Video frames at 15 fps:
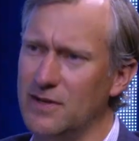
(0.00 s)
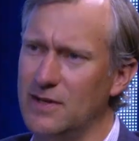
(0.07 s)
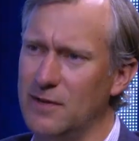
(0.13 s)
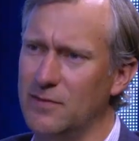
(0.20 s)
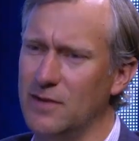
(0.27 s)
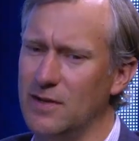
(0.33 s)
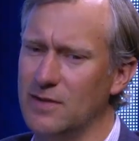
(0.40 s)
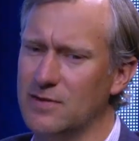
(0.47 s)

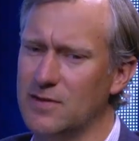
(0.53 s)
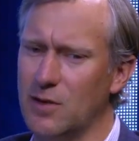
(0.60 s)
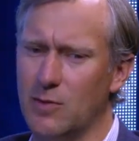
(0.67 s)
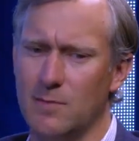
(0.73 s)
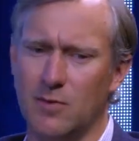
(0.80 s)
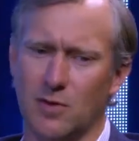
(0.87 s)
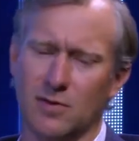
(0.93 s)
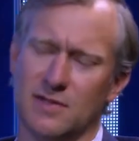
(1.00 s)
definitely. So
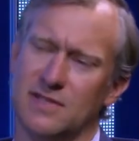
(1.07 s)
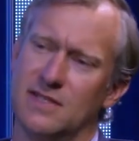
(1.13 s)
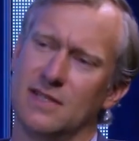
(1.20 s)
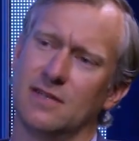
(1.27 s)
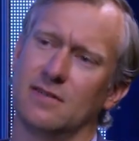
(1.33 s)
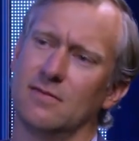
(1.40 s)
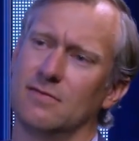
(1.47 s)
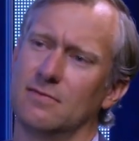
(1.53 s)
when Boulos
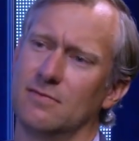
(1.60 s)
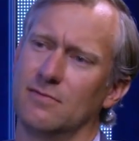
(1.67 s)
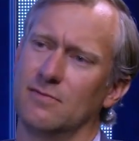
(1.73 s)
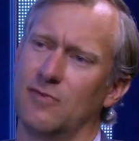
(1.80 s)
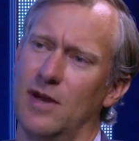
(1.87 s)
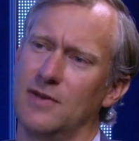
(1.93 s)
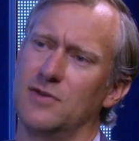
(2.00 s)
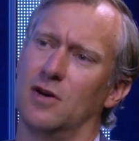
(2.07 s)
didn't
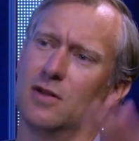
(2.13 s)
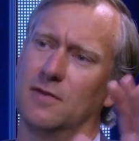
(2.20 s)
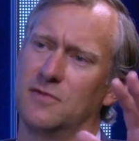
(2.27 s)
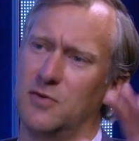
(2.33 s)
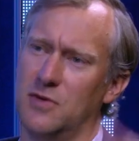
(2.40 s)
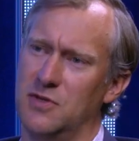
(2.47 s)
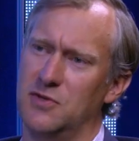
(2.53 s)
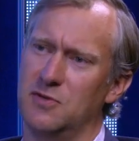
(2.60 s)
rent all of
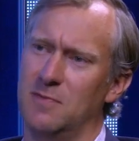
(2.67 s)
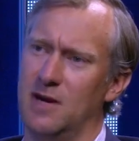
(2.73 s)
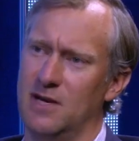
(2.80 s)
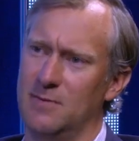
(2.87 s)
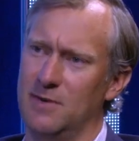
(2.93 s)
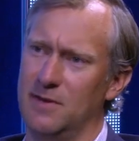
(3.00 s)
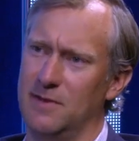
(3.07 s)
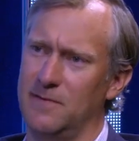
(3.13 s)
22
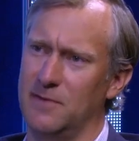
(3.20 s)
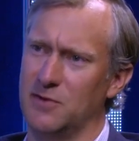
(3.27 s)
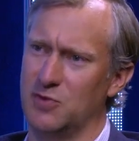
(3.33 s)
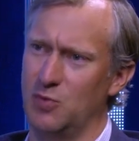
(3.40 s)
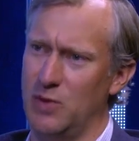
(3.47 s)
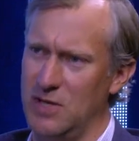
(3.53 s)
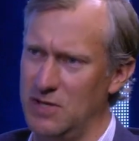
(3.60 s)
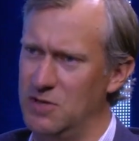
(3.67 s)
Monument in the first
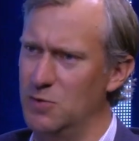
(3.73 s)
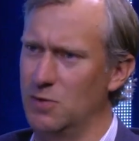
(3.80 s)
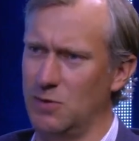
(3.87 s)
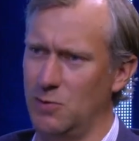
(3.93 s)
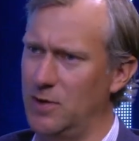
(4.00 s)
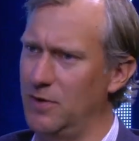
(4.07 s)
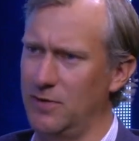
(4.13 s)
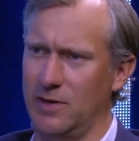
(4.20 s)
week, you were
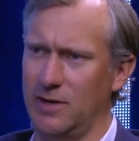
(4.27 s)
wondering